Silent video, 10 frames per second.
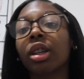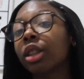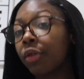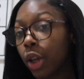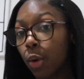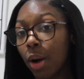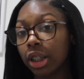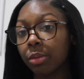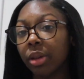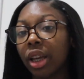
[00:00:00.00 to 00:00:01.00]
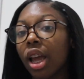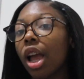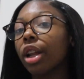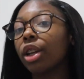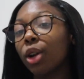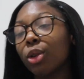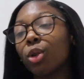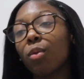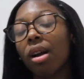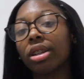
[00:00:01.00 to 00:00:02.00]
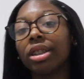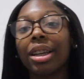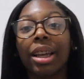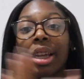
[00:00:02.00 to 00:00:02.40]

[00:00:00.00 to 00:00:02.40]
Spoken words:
Because if you ain't watching me, then who you watching?